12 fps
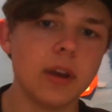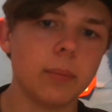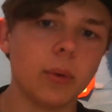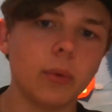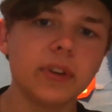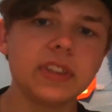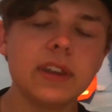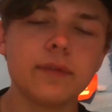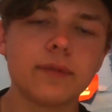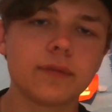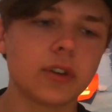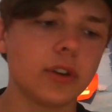But what they've
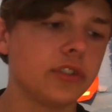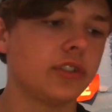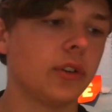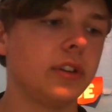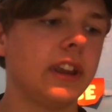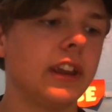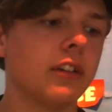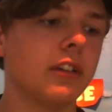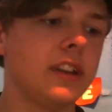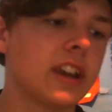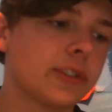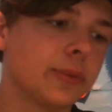got shown here in
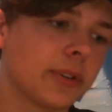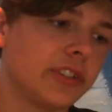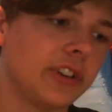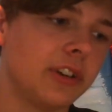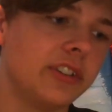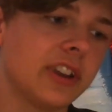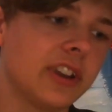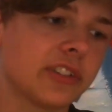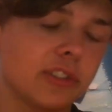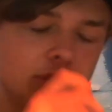the Xbox Series X,